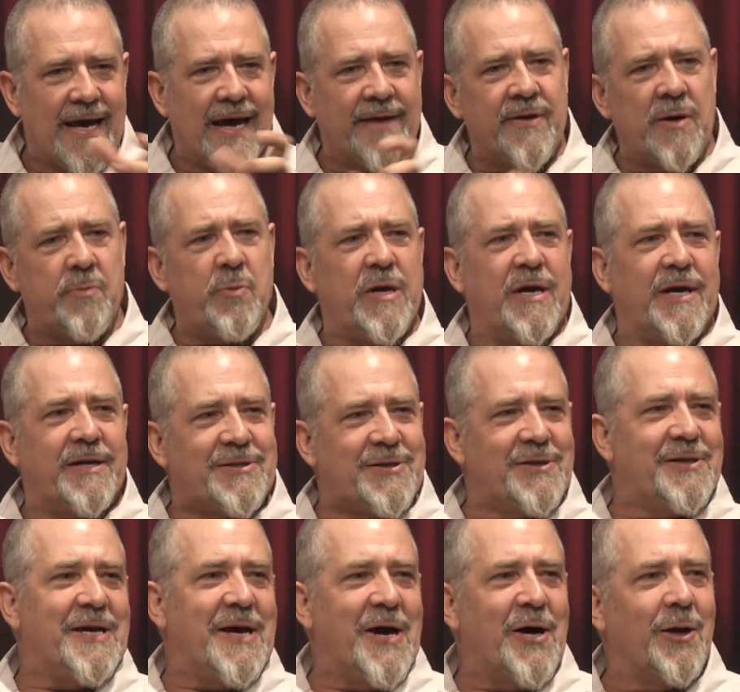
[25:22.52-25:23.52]
And then we get to
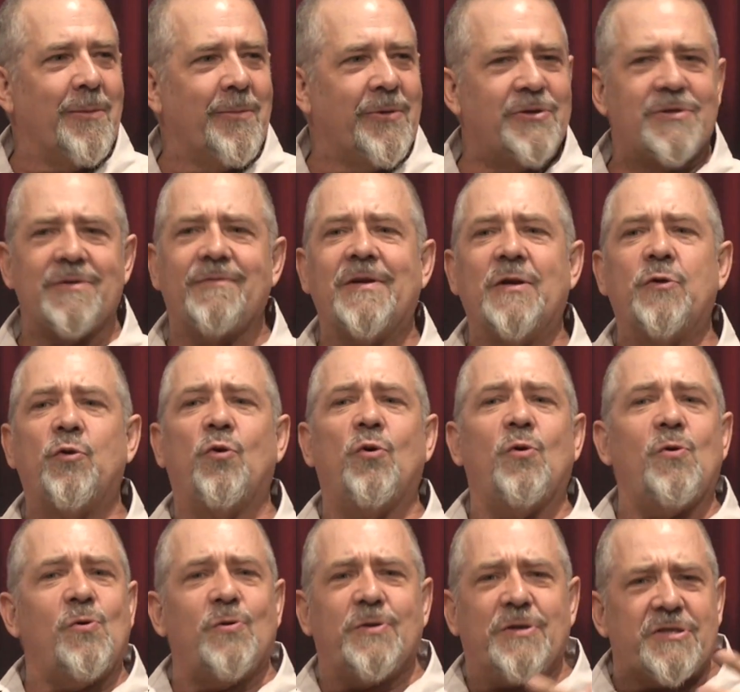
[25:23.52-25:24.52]
the element of, in
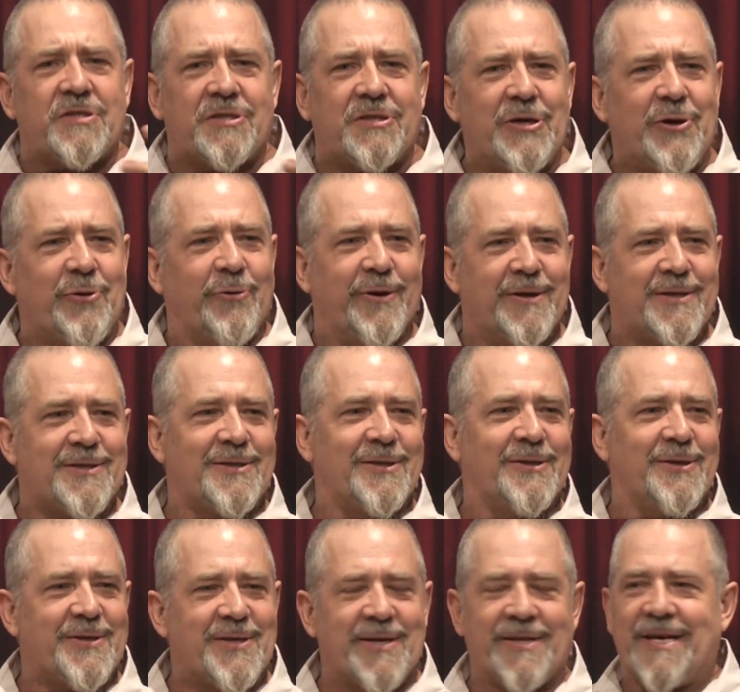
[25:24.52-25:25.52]
all the
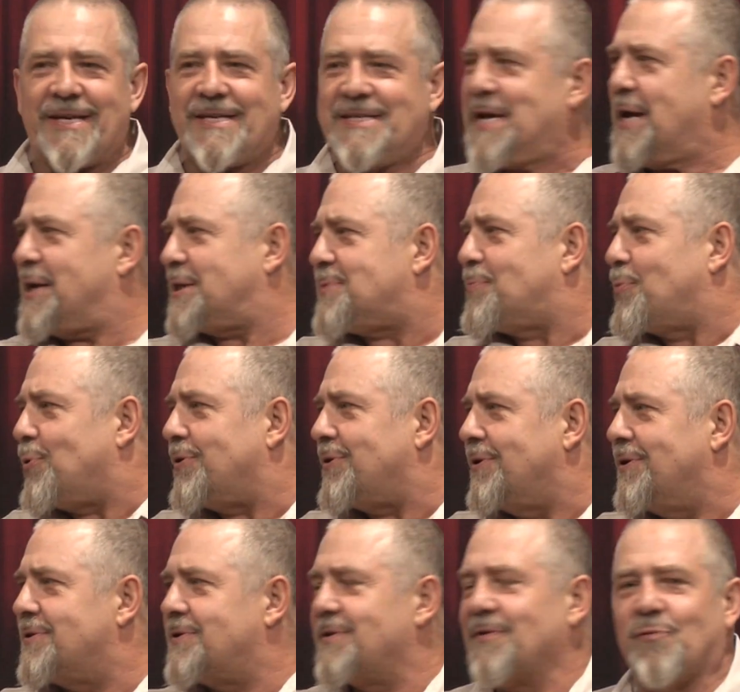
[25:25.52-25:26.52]
seriousness and the
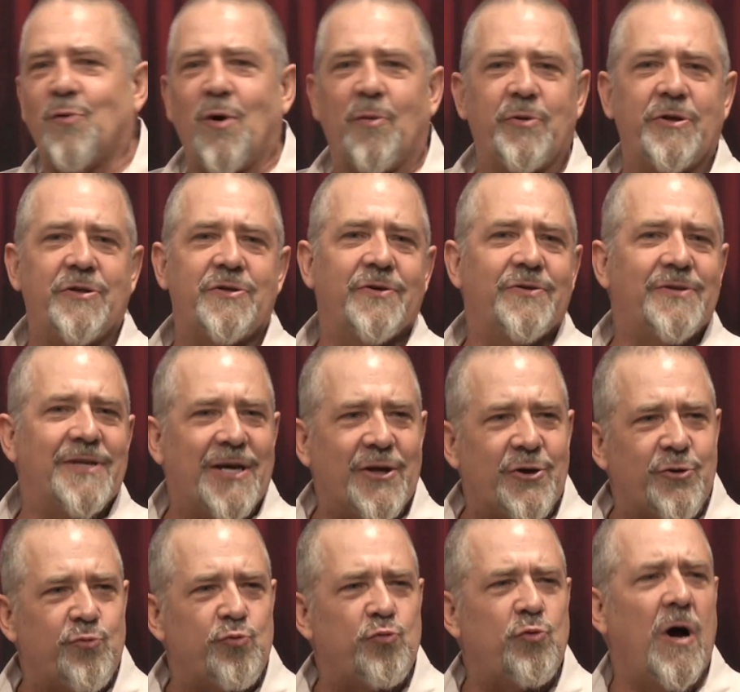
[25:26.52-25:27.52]
desperateness of what we do to get
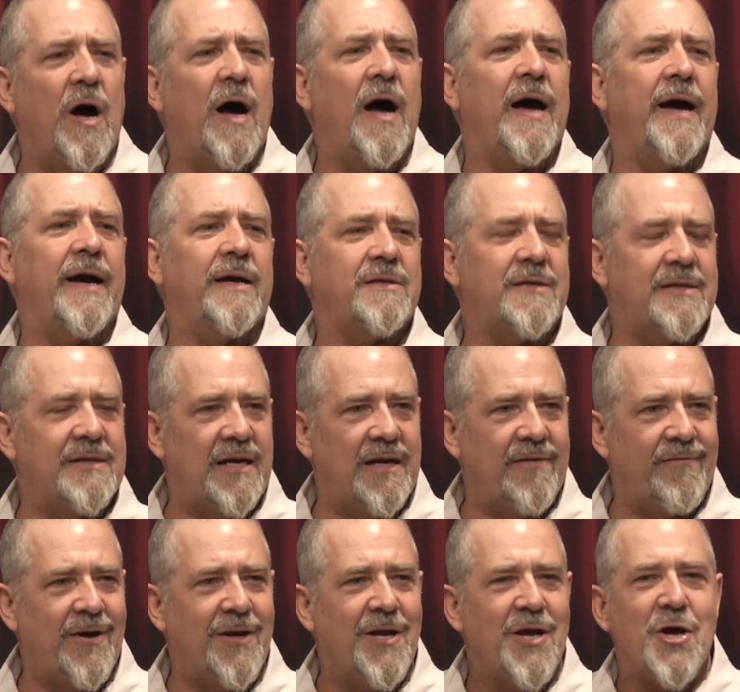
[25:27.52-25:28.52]
it right and to have
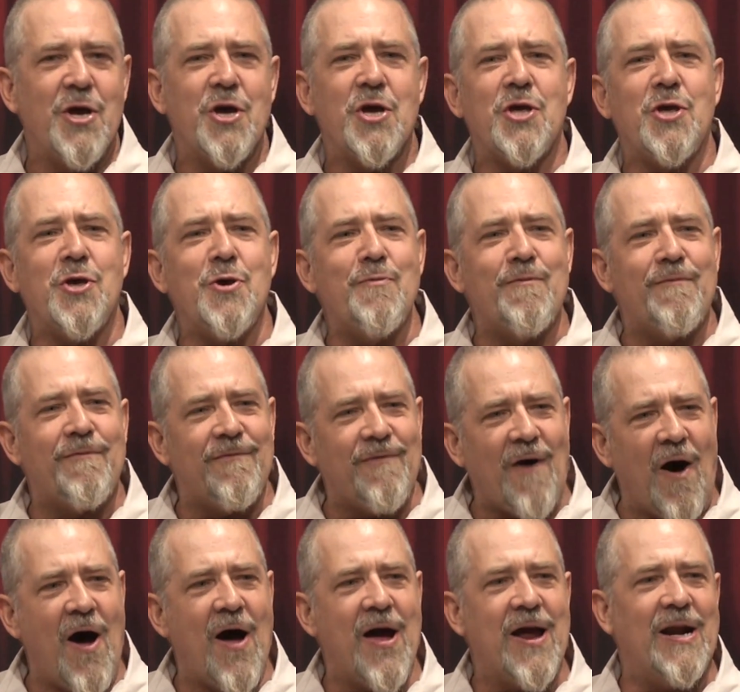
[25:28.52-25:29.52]
fun, you
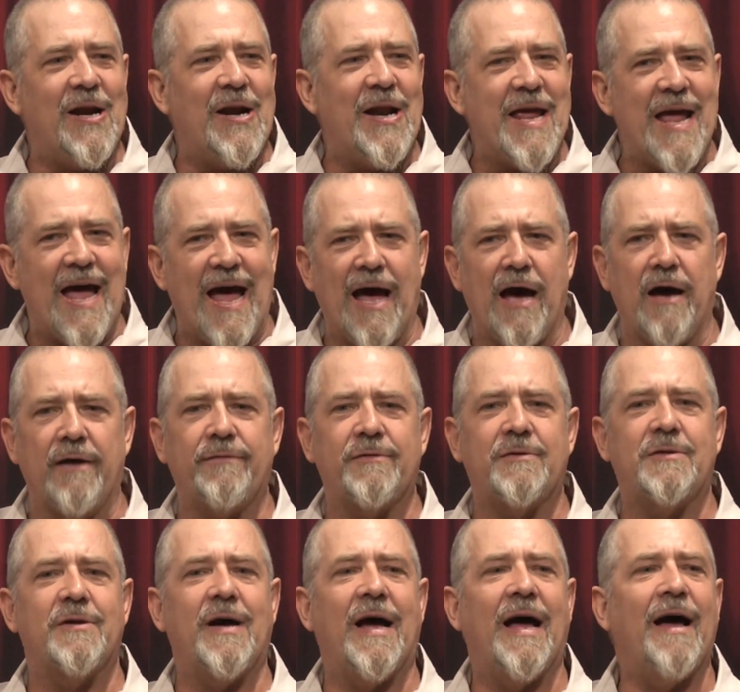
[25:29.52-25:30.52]
finally have
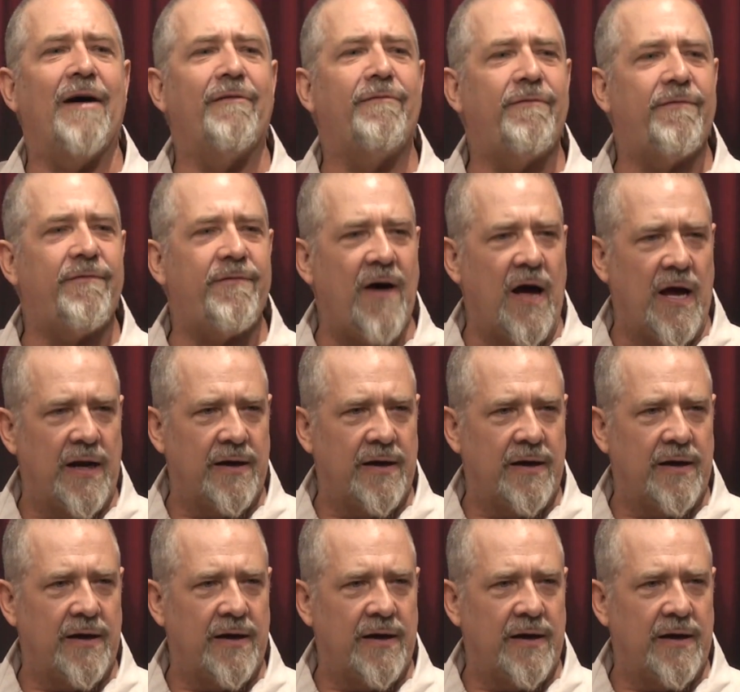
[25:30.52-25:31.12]
to have fun.